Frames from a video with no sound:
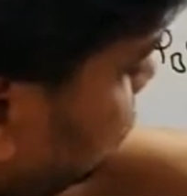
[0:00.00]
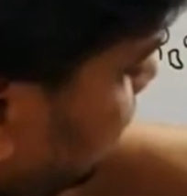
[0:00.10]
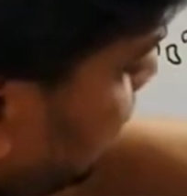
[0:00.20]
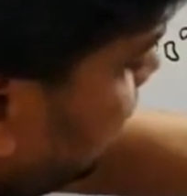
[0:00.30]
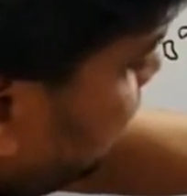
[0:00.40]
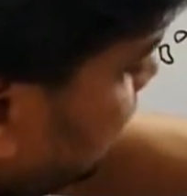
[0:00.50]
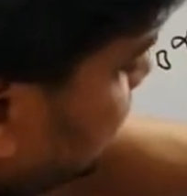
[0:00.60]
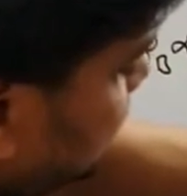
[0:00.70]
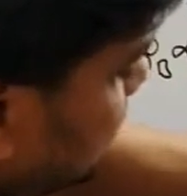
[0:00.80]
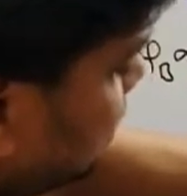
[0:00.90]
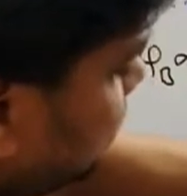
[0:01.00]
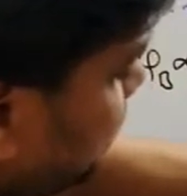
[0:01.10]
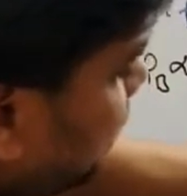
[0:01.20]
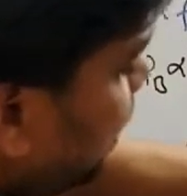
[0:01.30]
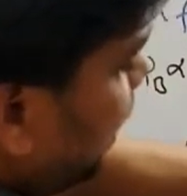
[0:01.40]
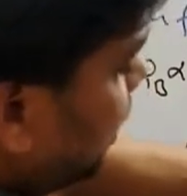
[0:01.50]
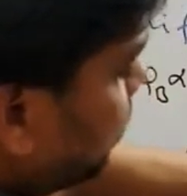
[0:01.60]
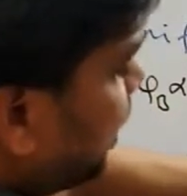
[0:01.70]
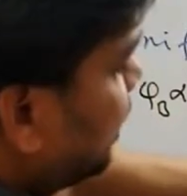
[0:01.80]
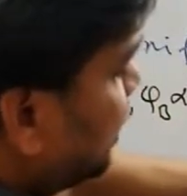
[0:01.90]
area vector is this way and
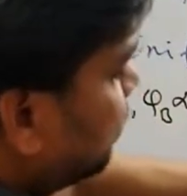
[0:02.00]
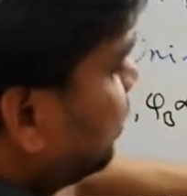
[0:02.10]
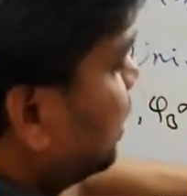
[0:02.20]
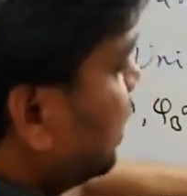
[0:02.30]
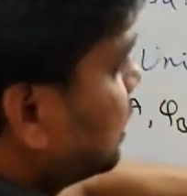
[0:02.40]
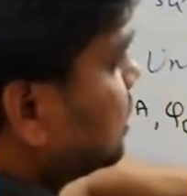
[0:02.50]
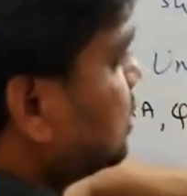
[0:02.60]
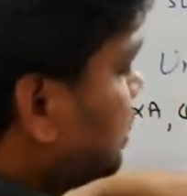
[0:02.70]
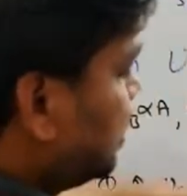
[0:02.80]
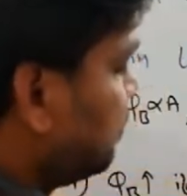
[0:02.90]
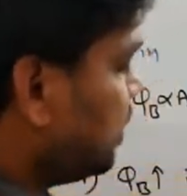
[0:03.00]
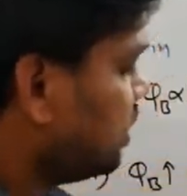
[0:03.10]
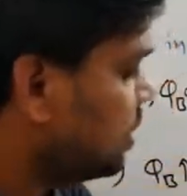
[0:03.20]
magnetic field direction is that way.